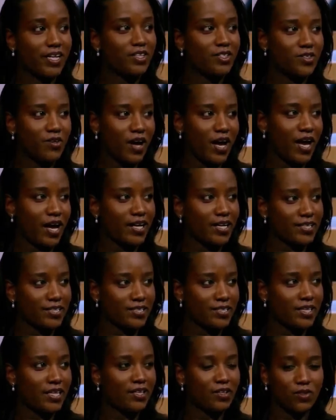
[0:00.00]
and to
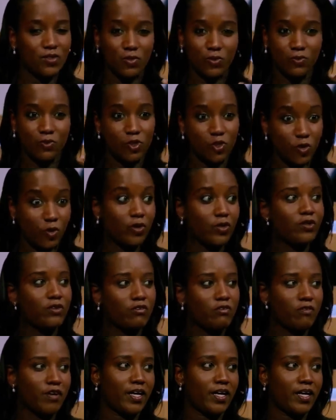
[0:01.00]
act and to join the